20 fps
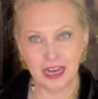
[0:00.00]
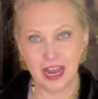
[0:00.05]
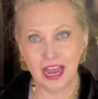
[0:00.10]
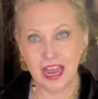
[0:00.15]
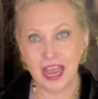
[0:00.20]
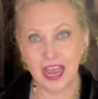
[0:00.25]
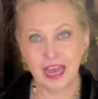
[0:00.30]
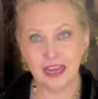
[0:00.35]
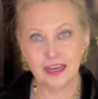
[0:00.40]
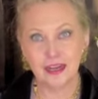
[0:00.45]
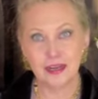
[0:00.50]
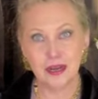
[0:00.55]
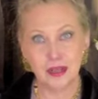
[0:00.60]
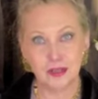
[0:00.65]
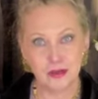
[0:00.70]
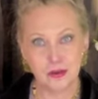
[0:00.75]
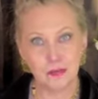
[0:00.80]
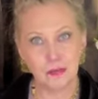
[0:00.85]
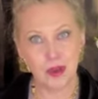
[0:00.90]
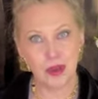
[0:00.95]
I had
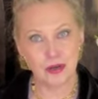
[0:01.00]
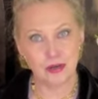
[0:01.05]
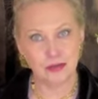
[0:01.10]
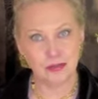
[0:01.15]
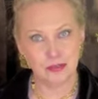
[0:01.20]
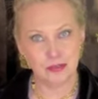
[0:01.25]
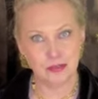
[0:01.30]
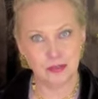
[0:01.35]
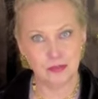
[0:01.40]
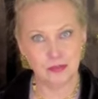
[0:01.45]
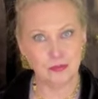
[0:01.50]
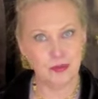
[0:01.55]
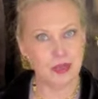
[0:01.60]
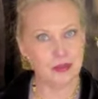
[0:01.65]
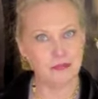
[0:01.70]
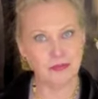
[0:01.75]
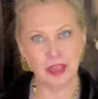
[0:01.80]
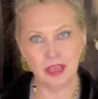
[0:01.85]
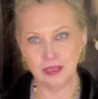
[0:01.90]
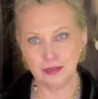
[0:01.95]
another bottle too, but
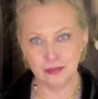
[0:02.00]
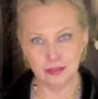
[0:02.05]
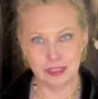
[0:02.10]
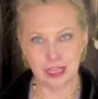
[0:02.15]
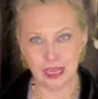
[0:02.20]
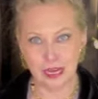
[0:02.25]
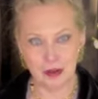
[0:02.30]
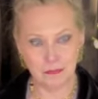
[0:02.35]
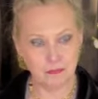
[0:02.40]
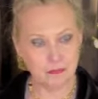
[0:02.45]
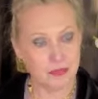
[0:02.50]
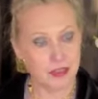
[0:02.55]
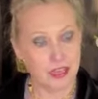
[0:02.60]
I used that up.